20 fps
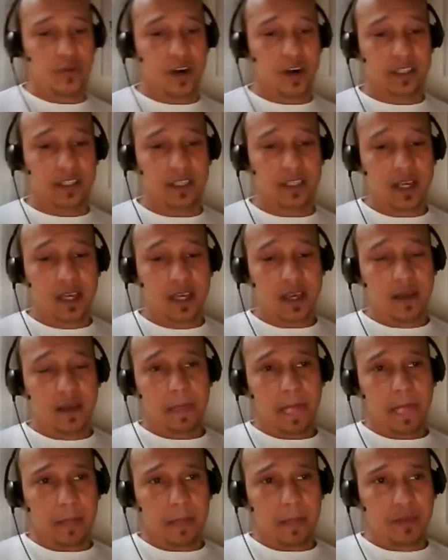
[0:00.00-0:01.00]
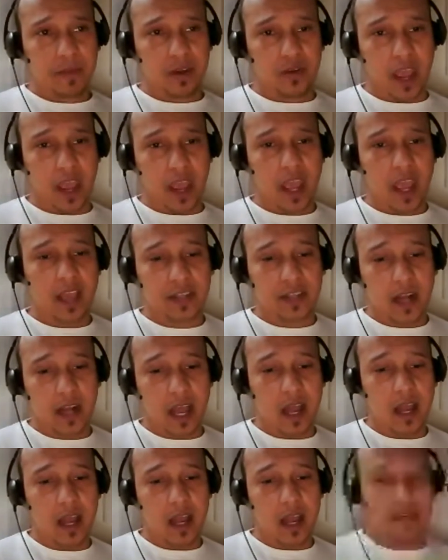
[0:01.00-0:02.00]
it looks like a slideshow inside Facebook
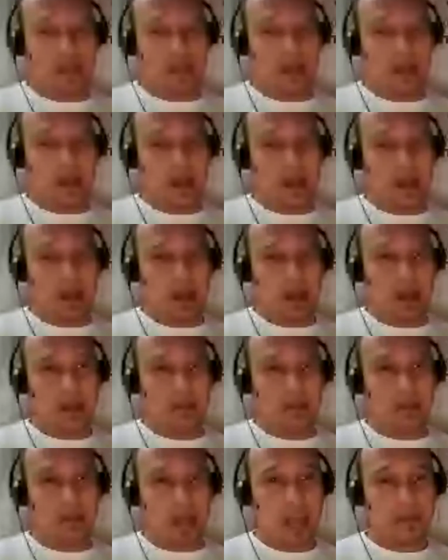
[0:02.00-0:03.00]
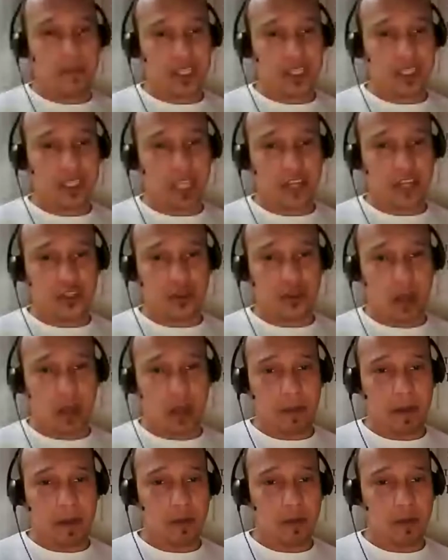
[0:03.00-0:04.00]
when you share it as an album. So you
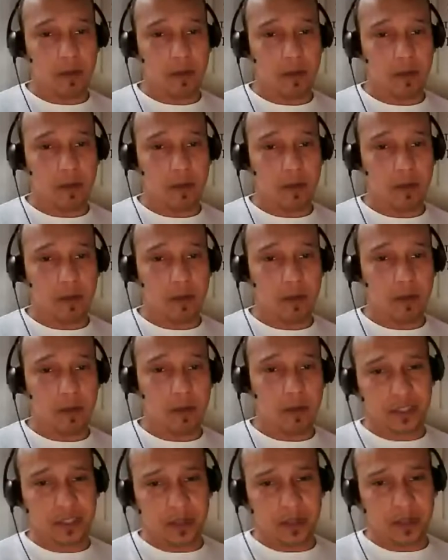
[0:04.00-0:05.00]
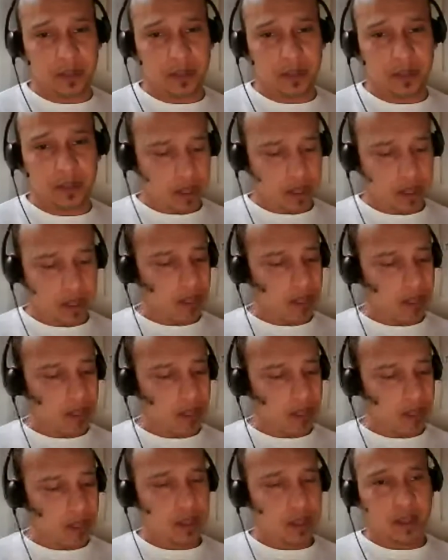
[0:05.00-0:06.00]
still have the potential to,
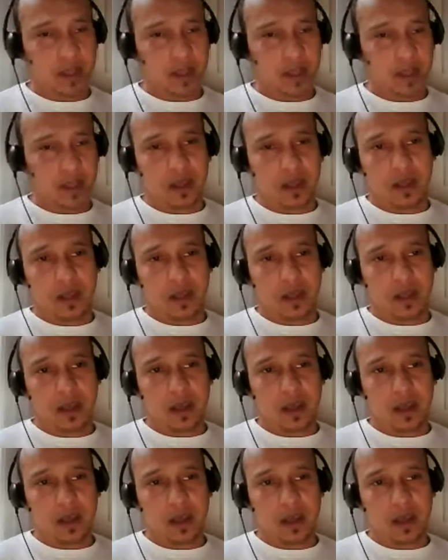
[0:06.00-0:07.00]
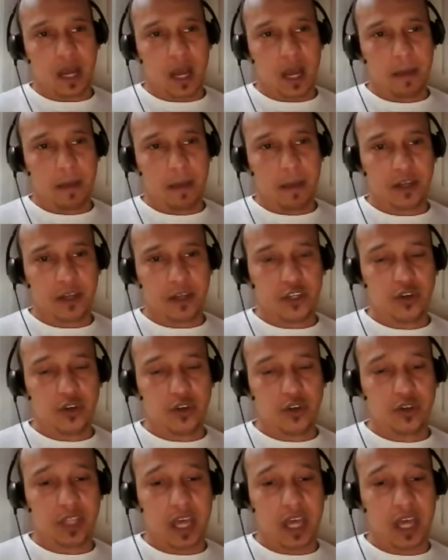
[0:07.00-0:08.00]
like I say, to get
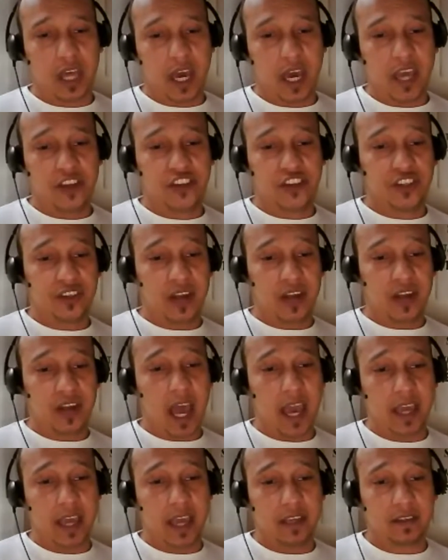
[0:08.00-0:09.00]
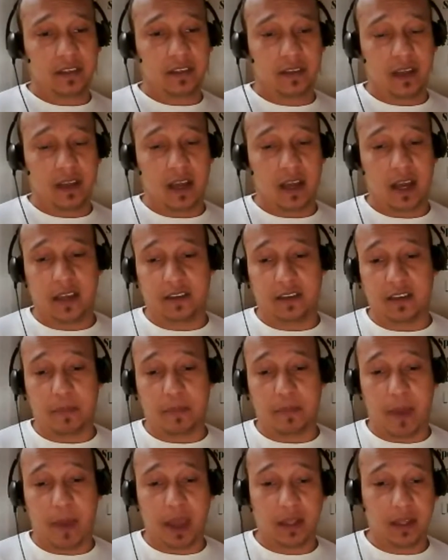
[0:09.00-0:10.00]
traffic from Facebook by doing that.
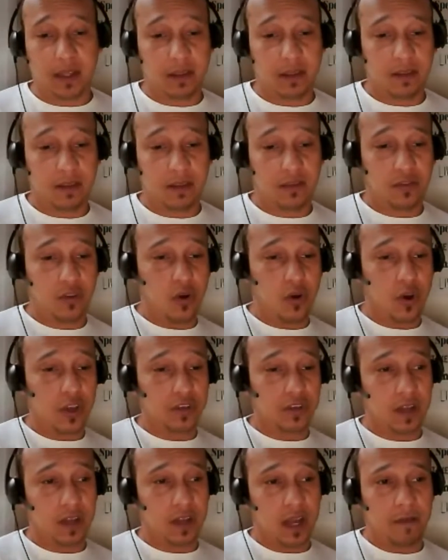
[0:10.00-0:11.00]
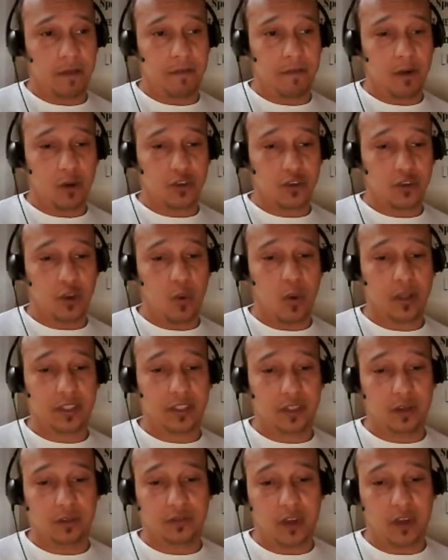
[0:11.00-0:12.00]
So,
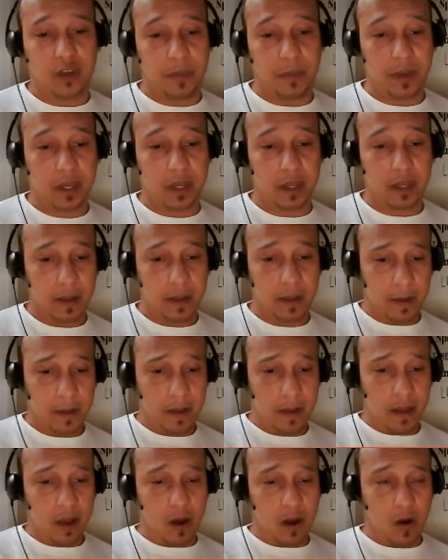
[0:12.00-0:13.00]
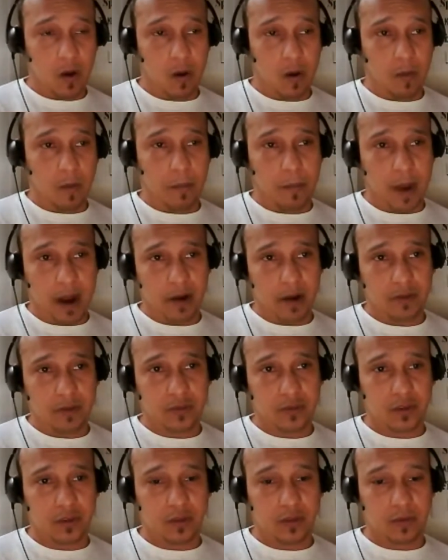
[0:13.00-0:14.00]
like I said, what you do first,
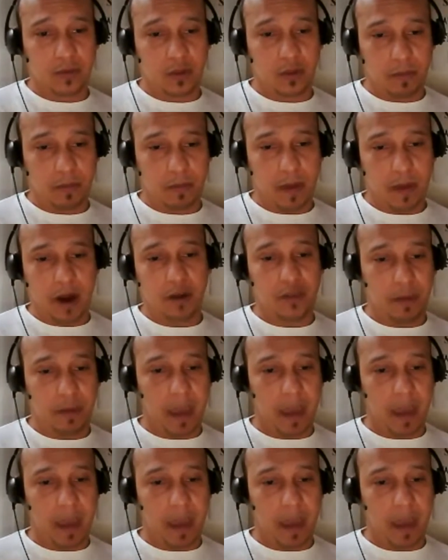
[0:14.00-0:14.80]
create